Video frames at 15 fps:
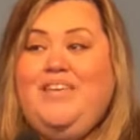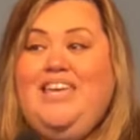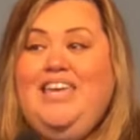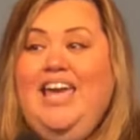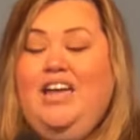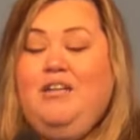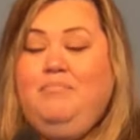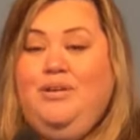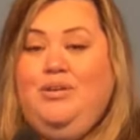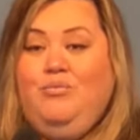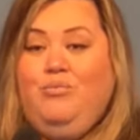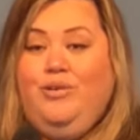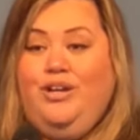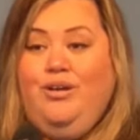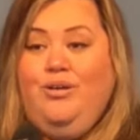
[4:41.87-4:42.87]
he had
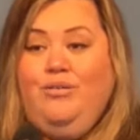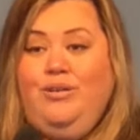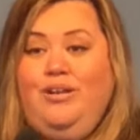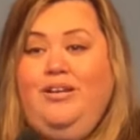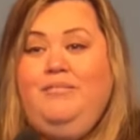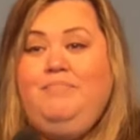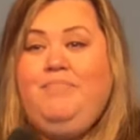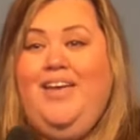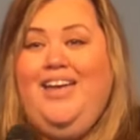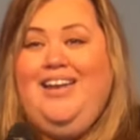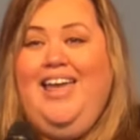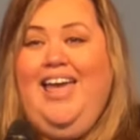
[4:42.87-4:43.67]
been widowed and